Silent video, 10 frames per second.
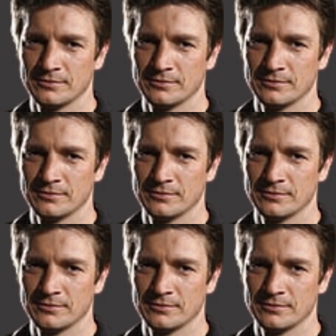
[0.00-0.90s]

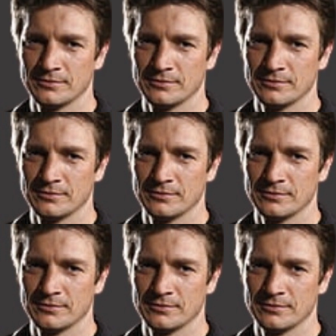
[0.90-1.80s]

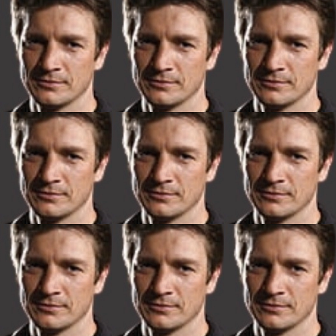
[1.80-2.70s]

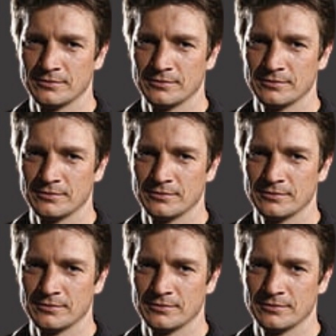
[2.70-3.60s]

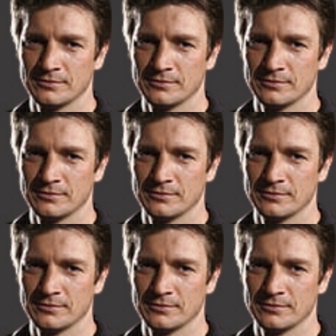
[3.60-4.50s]

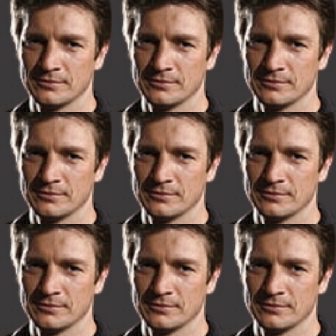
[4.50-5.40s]

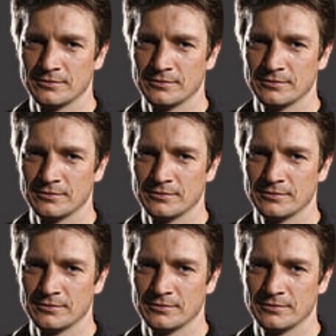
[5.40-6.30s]

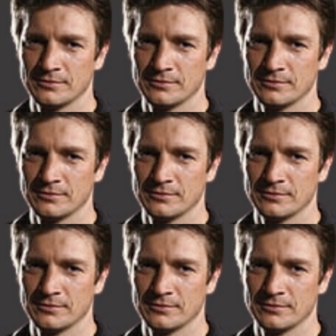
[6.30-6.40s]
[no speech]